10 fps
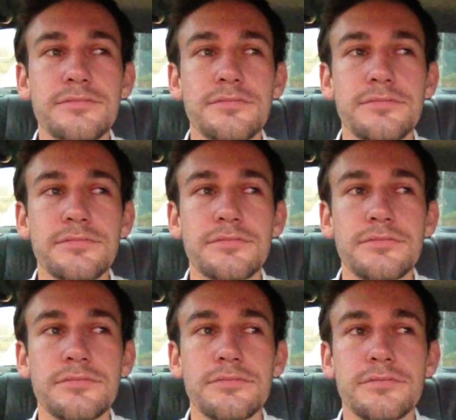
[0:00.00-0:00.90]

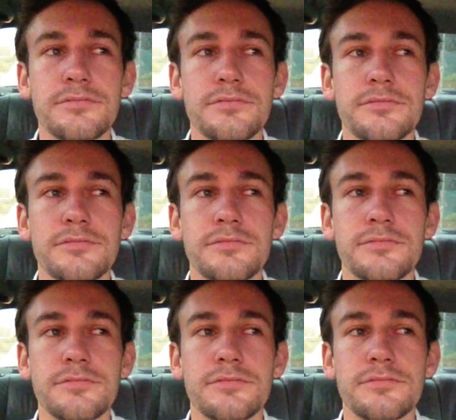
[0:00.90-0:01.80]

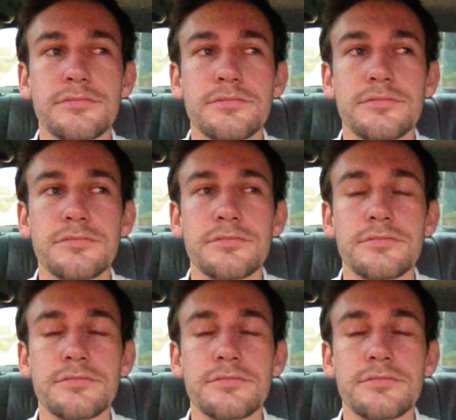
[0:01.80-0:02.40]
Nothing is said.